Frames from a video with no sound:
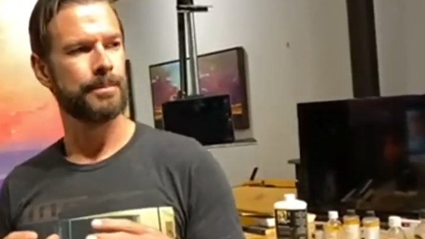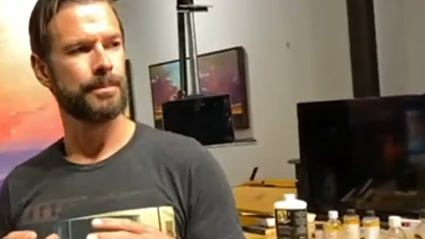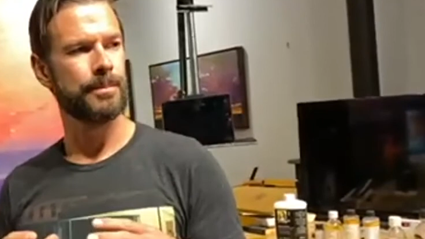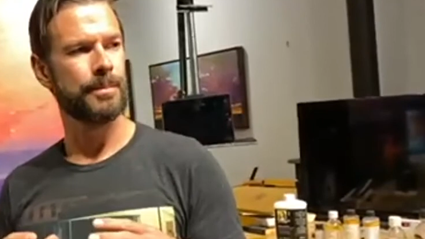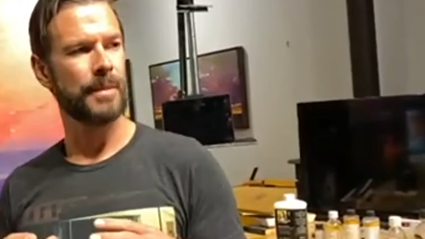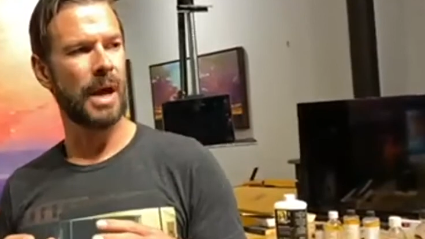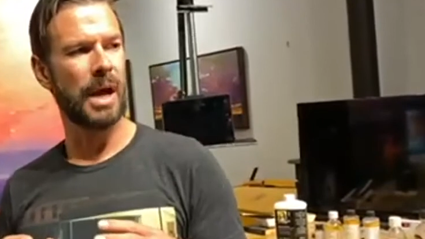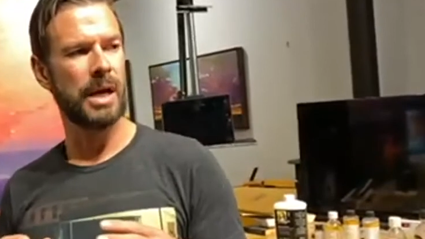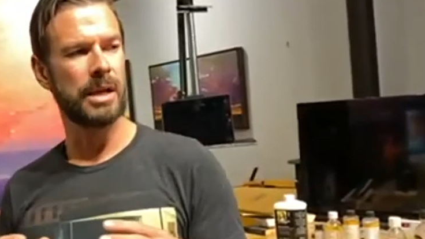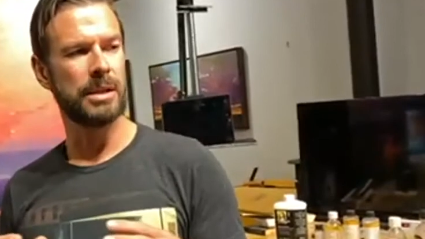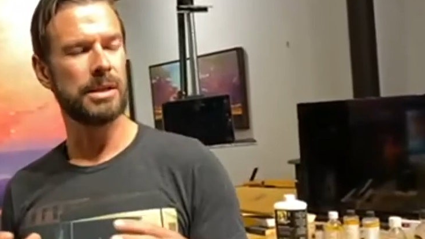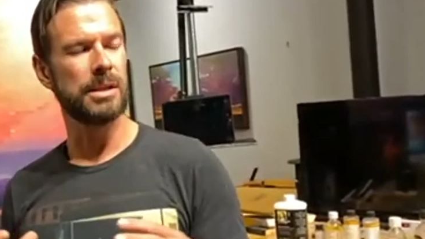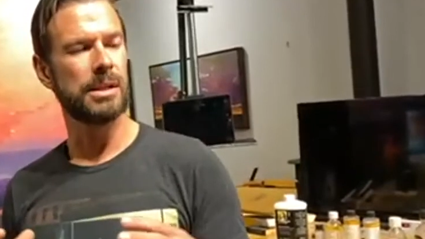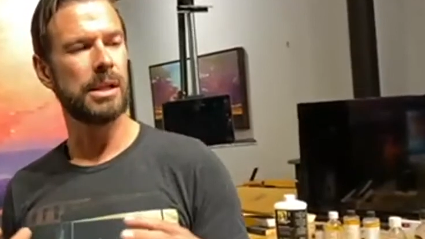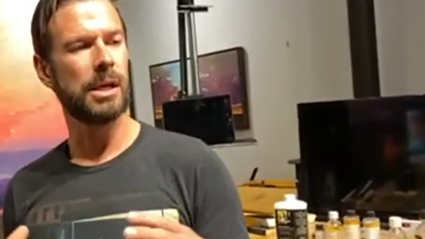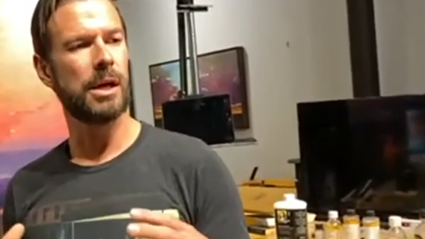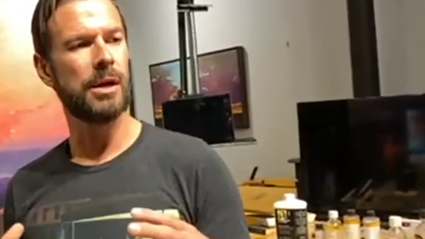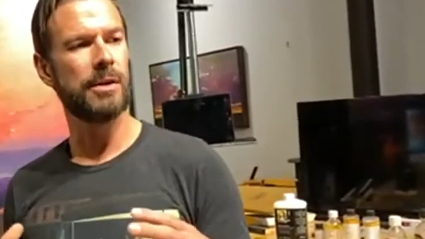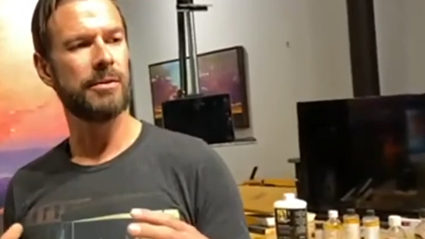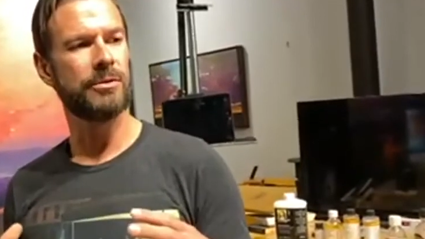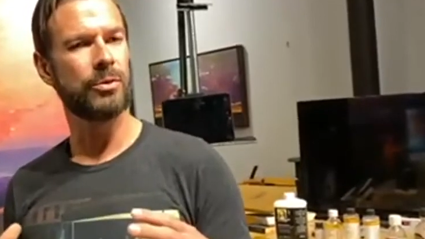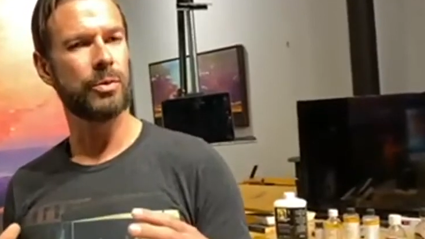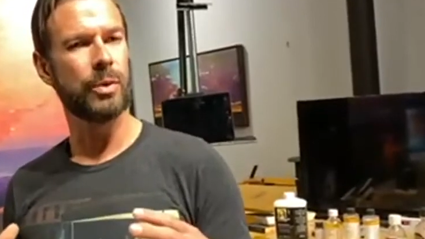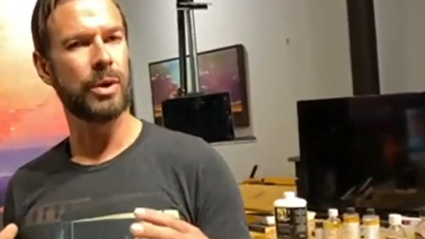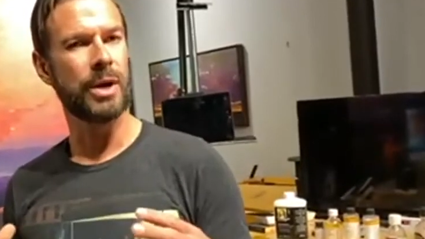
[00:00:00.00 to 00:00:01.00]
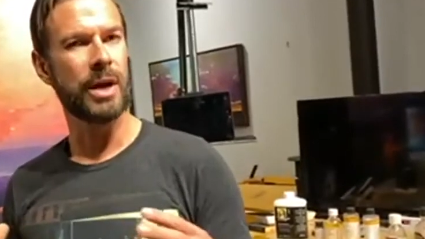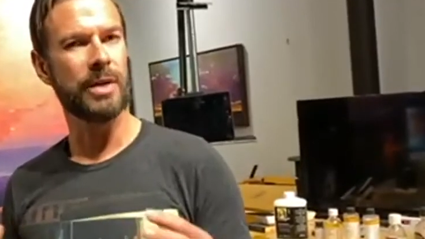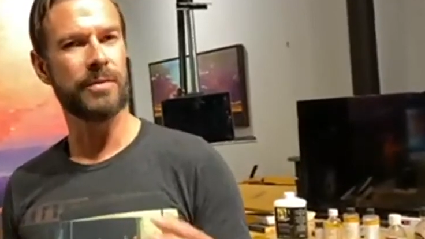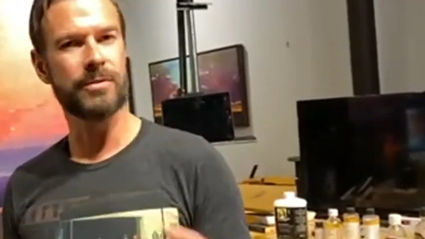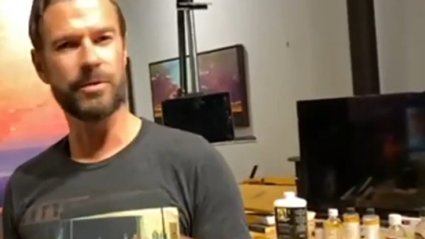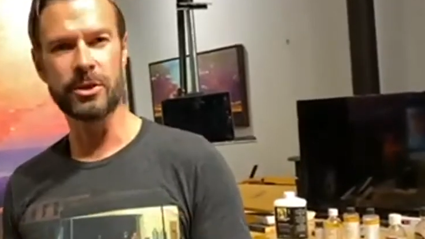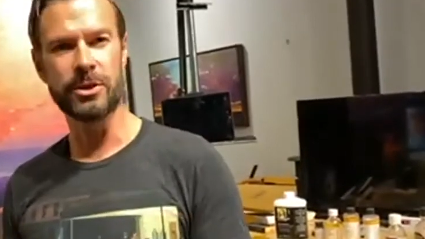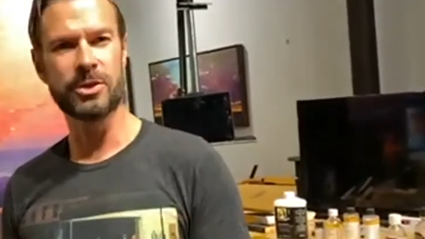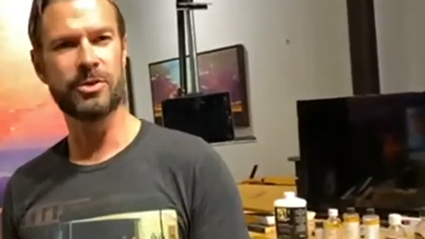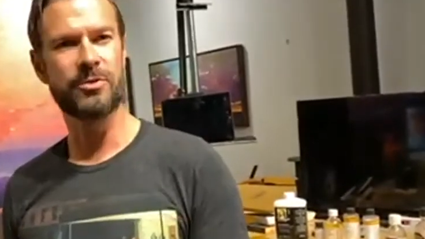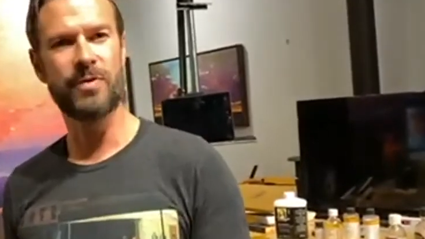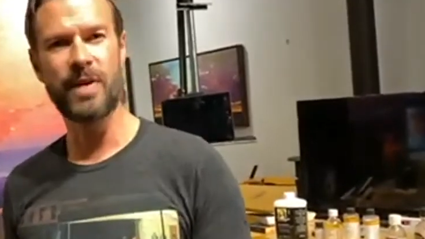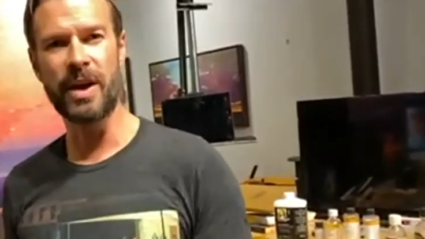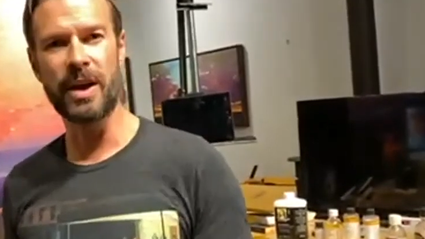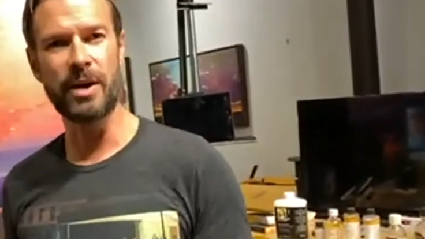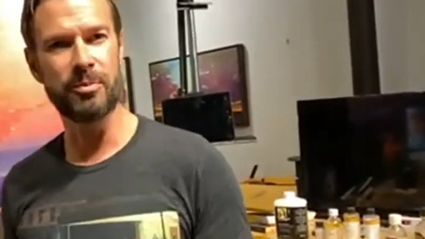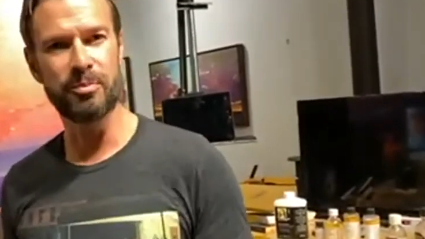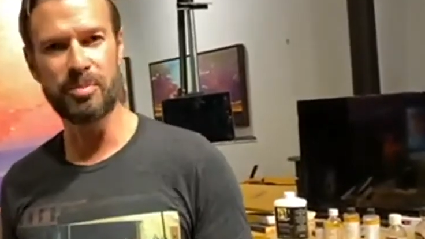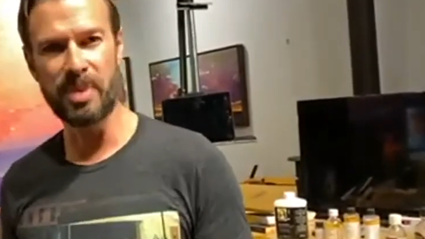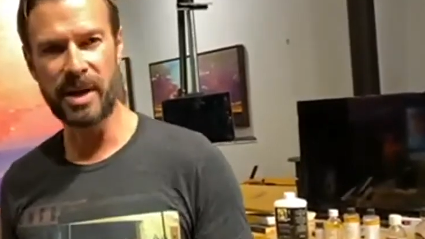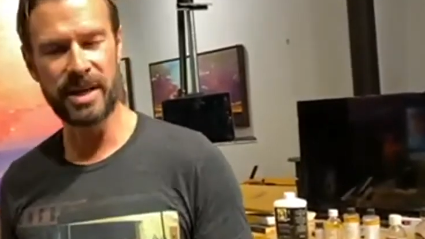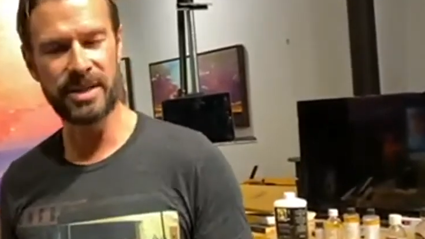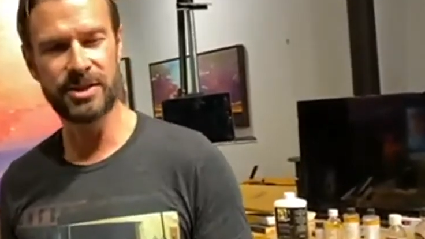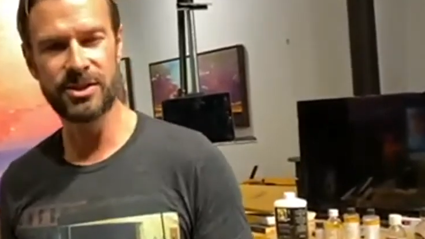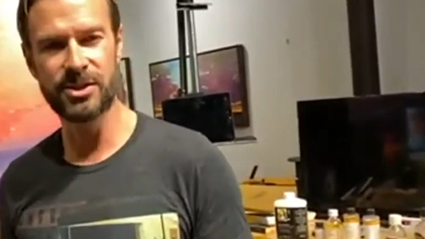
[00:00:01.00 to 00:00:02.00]
I loved when I first found
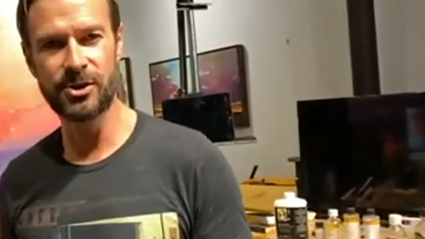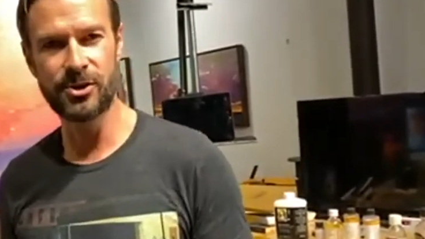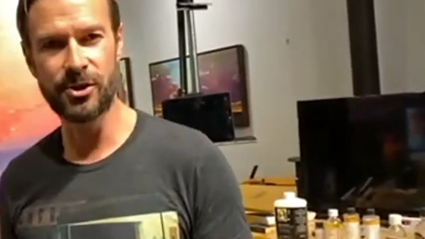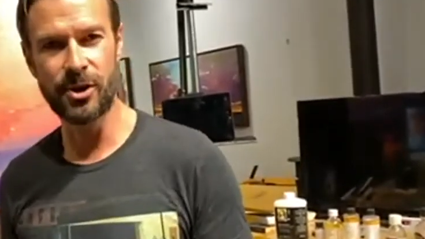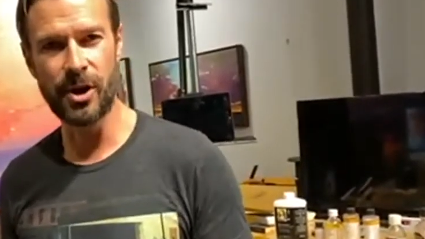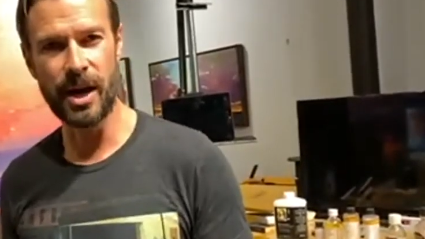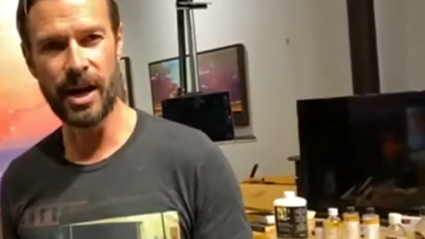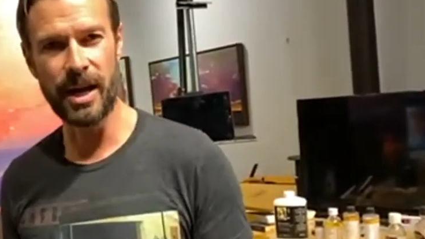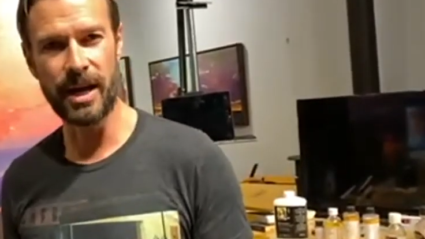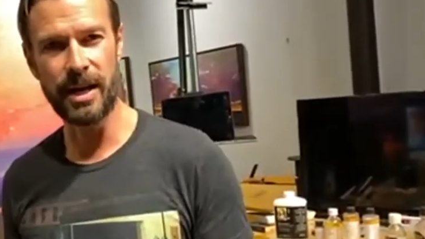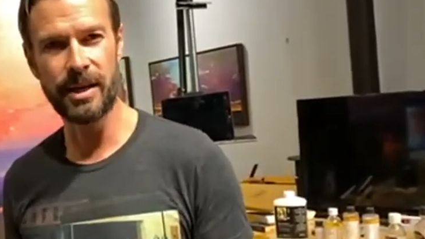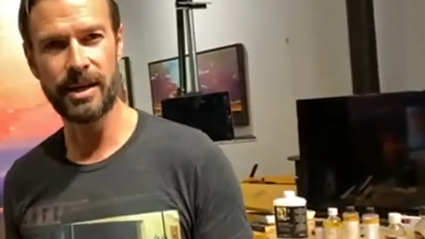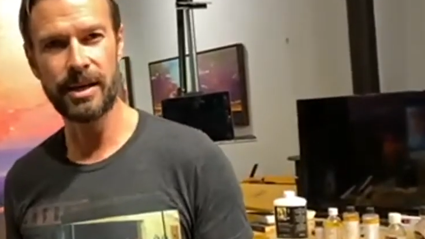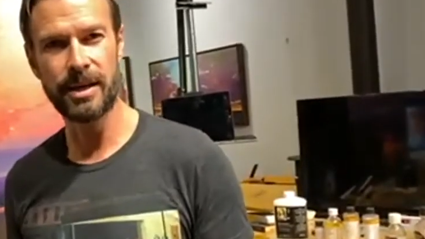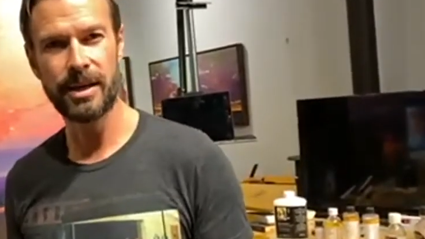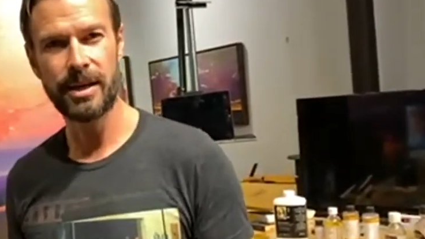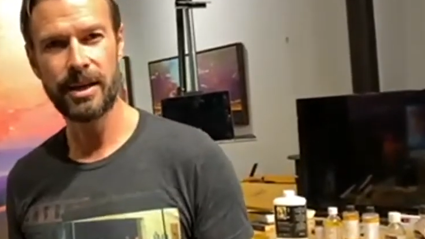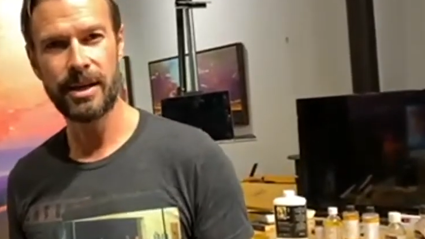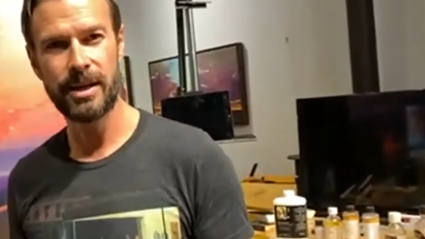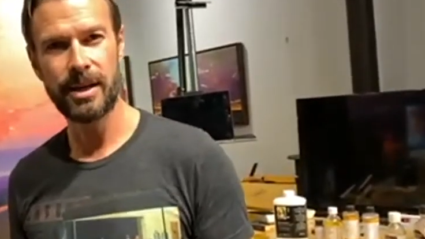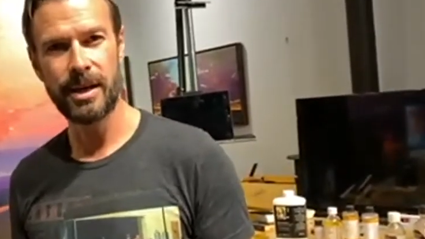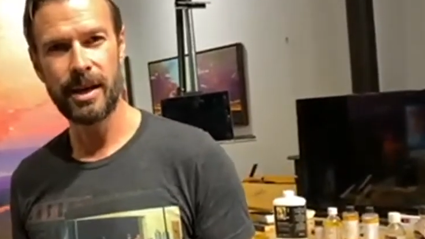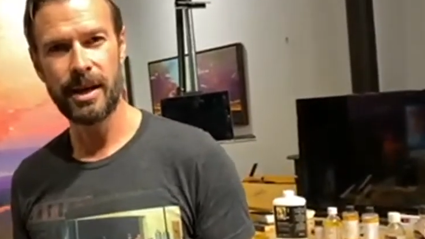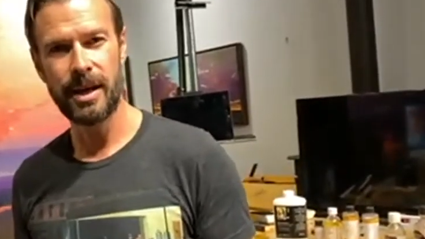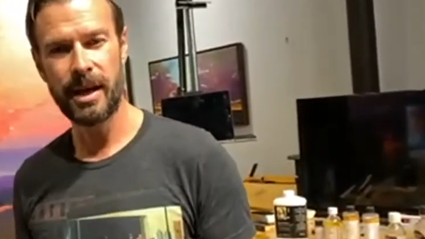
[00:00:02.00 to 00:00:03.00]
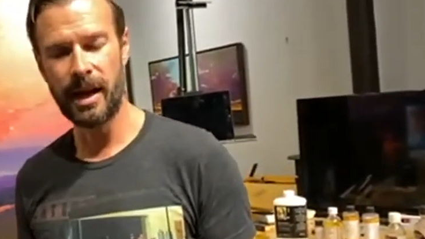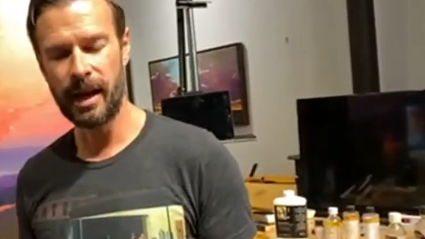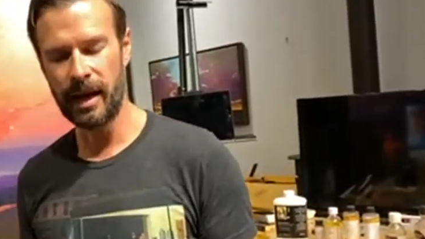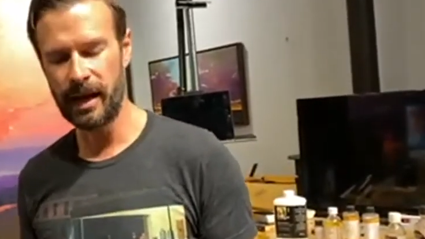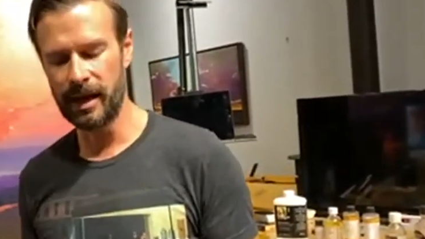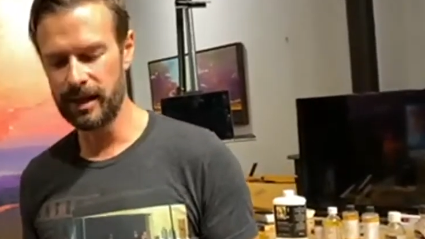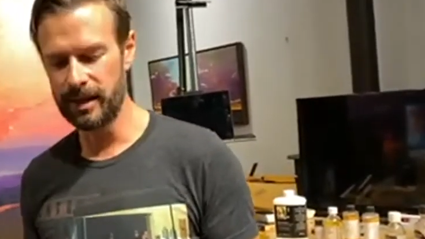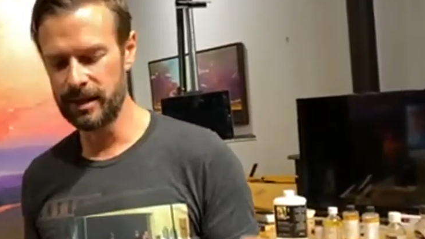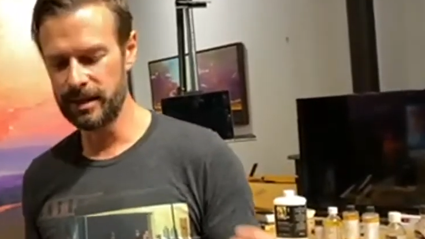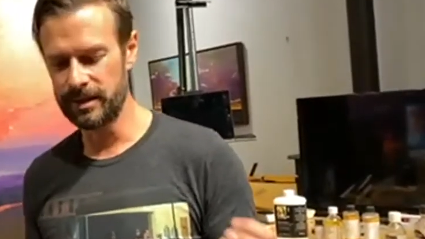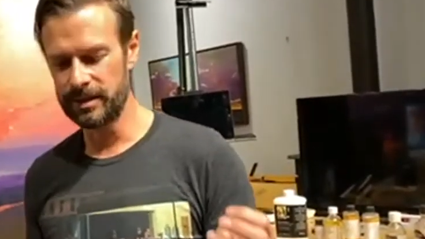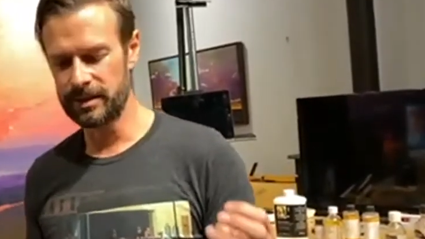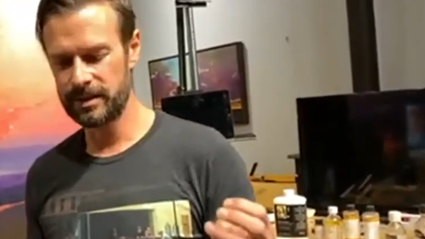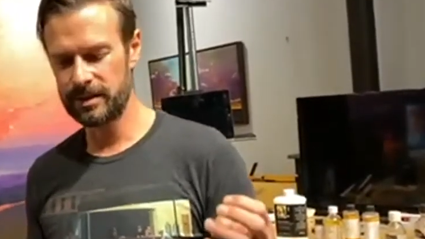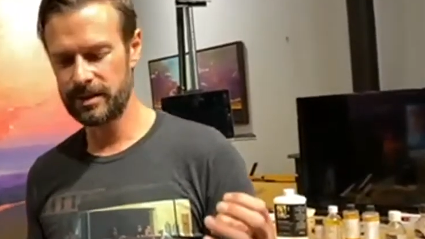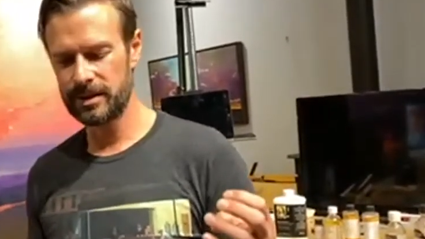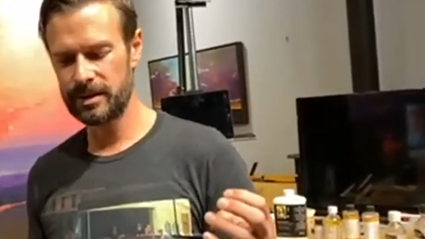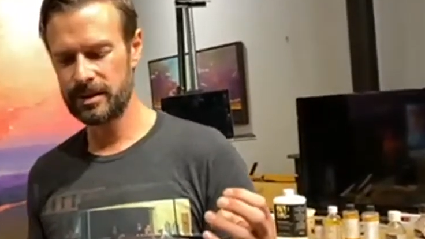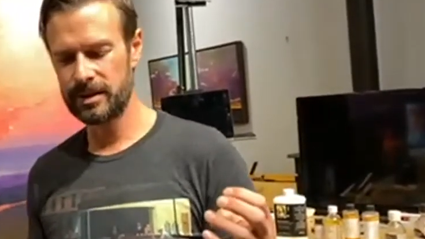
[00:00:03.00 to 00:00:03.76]
Payne's Gray, and